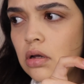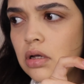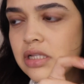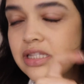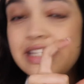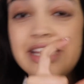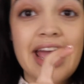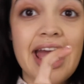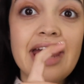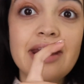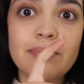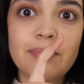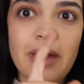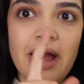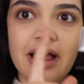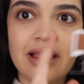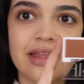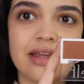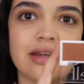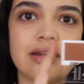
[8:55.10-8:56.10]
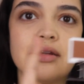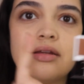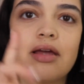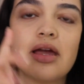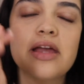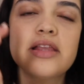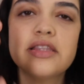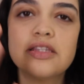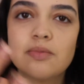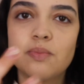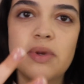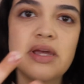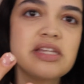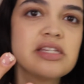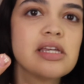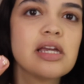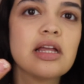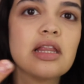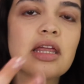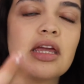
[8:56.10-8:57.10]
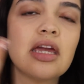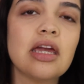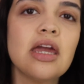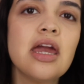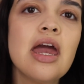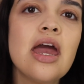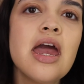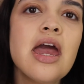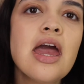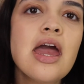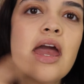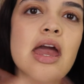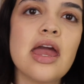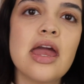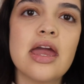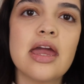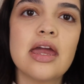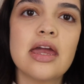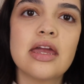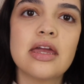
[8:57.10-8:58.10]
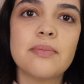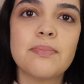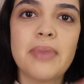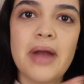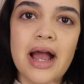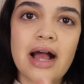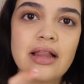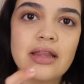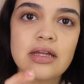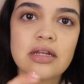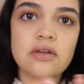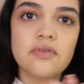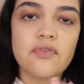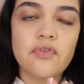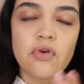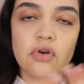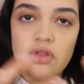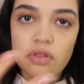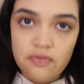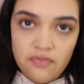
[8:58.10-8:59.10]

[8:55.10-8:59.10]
tan palette. It's basically a palette for the